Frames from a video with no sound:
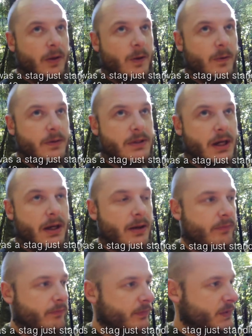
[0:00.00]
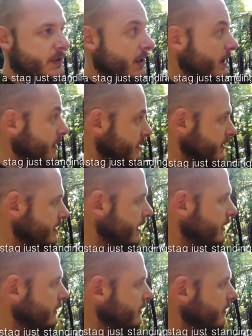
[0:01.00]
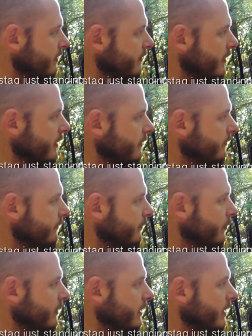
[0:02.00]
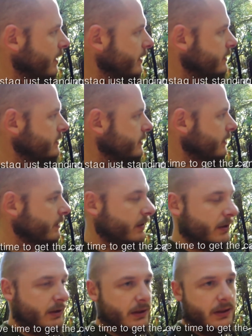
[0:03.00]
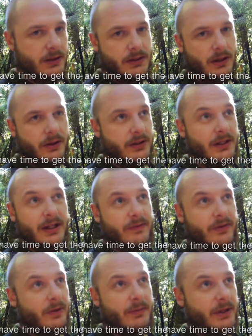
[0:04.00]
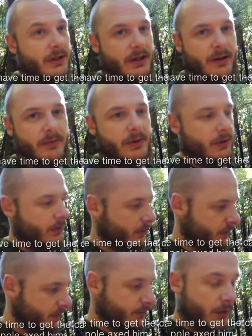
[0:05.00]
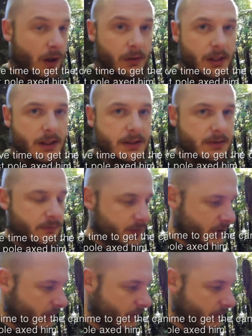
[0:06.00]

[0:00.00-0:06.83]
There was a stag just standing there at about 40 yards. So I didn't have time to get the camera going, I just poleaxed him.